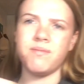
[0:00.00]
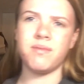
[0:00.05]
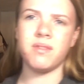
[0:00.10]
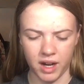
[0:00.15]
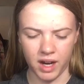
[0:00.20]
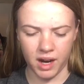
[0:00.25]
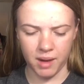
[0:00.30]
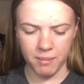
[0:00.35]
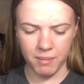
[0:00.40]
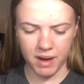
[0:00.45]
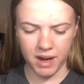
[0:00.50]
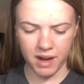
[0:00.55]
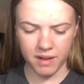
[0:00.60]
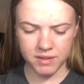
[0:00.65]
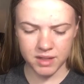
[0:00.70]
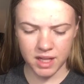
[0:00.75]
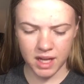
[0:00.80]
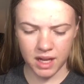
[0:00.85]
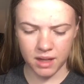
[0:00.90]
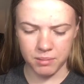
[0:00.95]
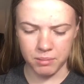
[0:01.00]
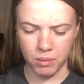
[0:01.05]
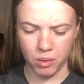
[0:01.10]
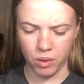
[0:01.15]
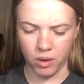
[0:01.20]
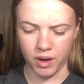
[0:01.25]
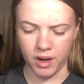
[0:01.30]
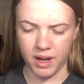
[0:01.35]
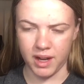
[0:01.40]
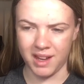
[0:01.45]
Okay, I might have to add
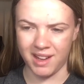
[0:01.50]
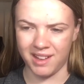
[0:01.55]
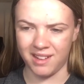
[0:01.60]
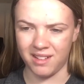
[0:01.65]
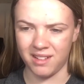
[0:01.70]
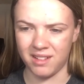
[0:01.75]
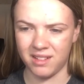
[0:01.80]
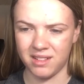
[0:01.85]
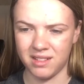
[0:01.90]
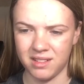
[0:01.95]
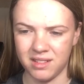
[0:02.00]
more in.